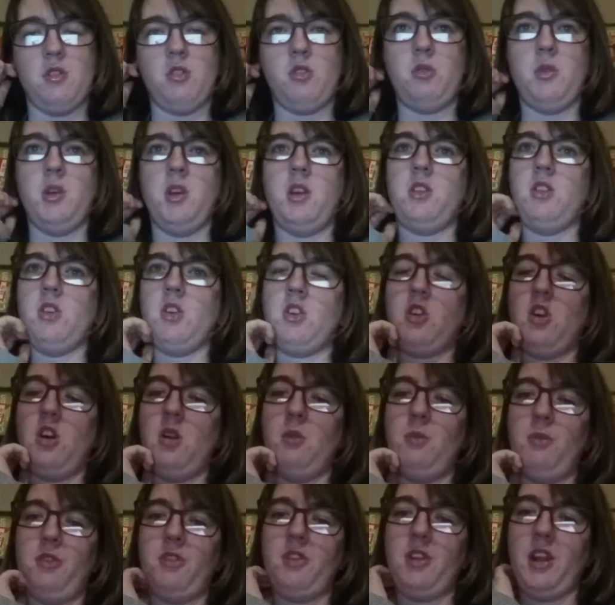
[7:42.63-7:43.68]

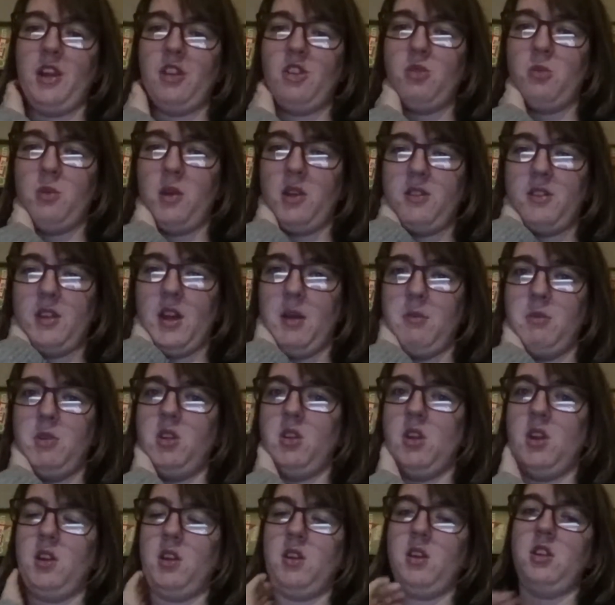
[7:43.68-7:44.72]
Twitter.com/West Ham
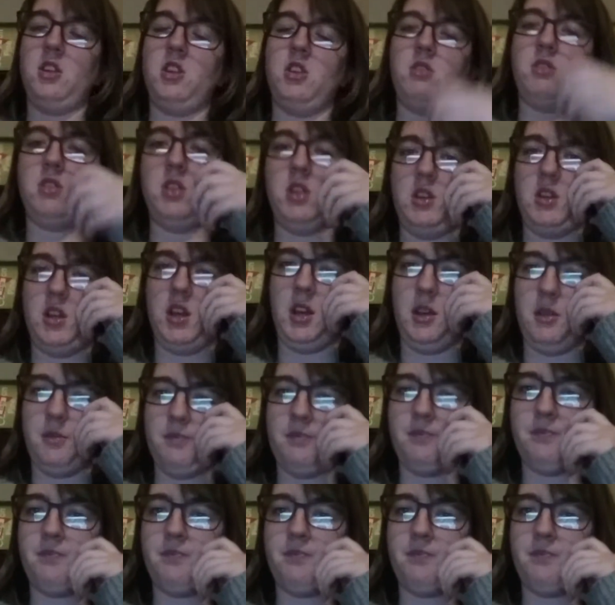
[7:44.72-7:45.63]
United UTD.